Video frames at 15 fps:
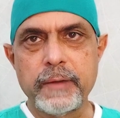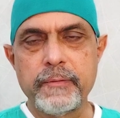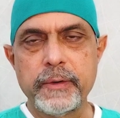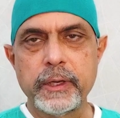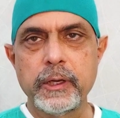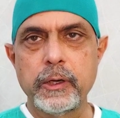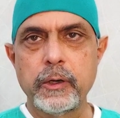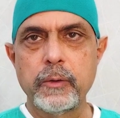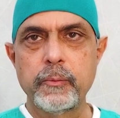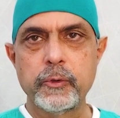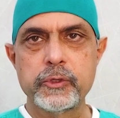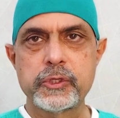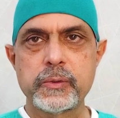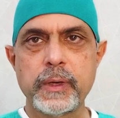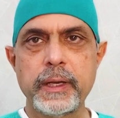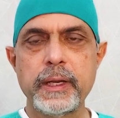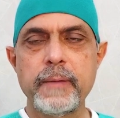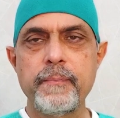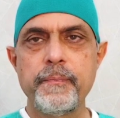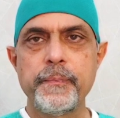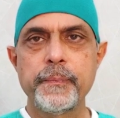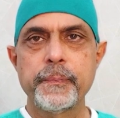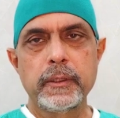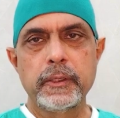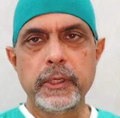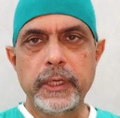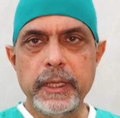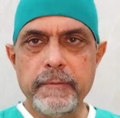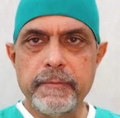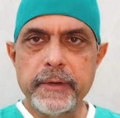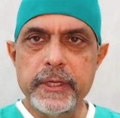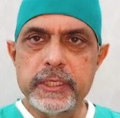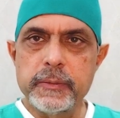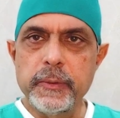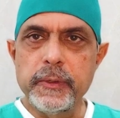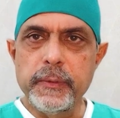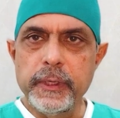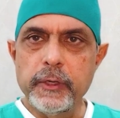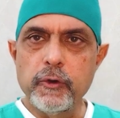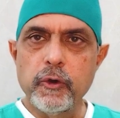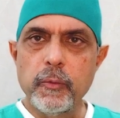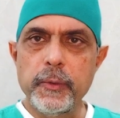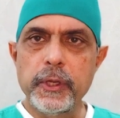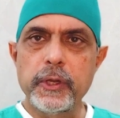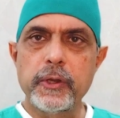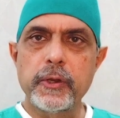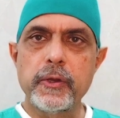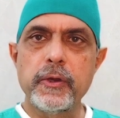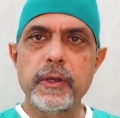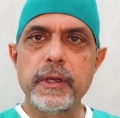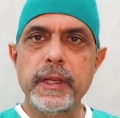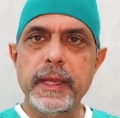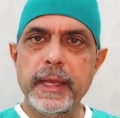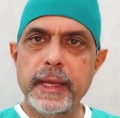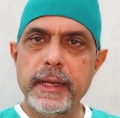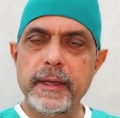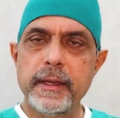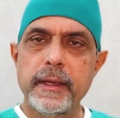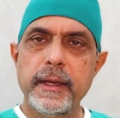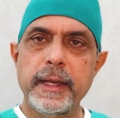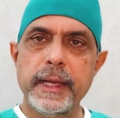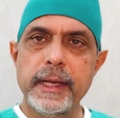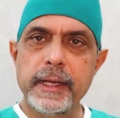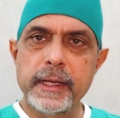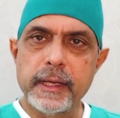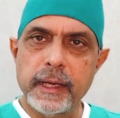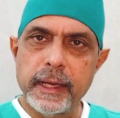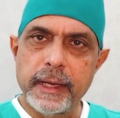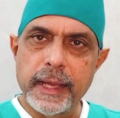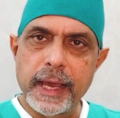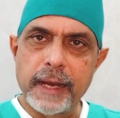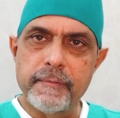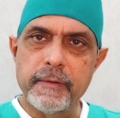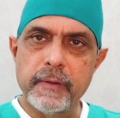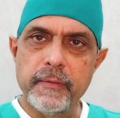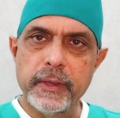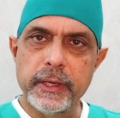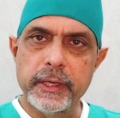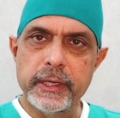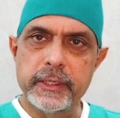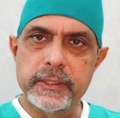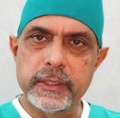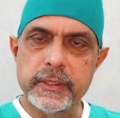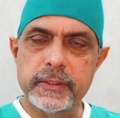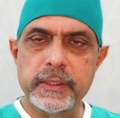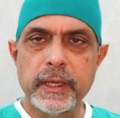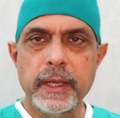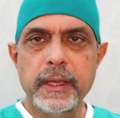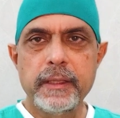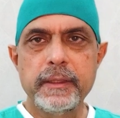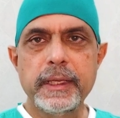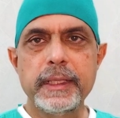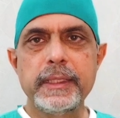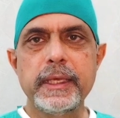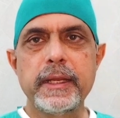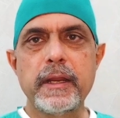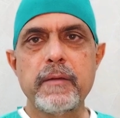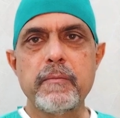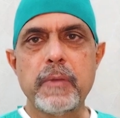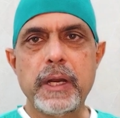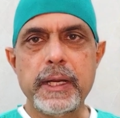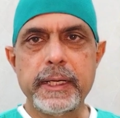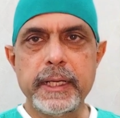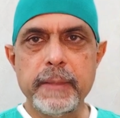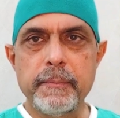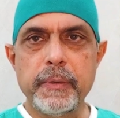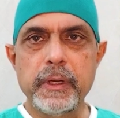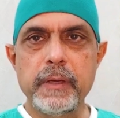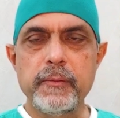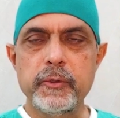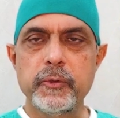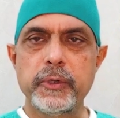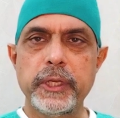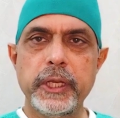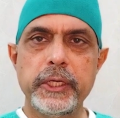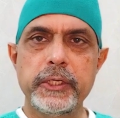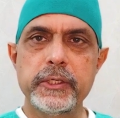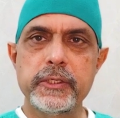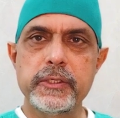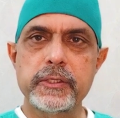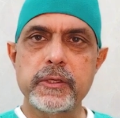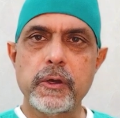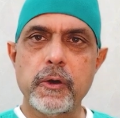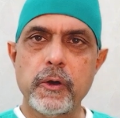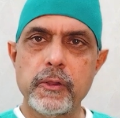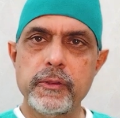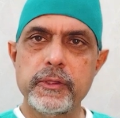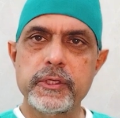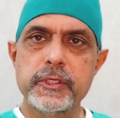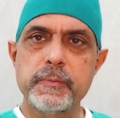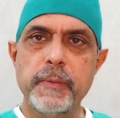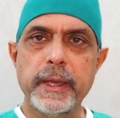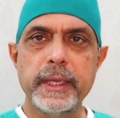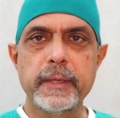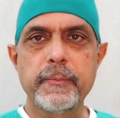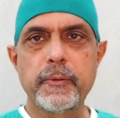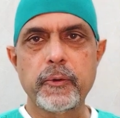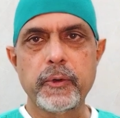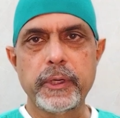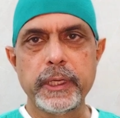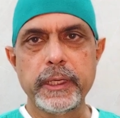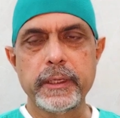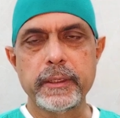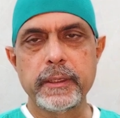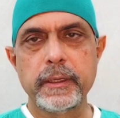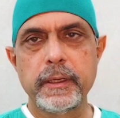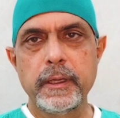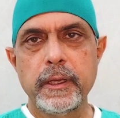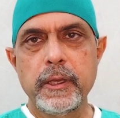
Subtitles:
Africa or Botswana. The difference between Omicron and Delta and Alpha variants is that there are multiple mutations on the spike protein.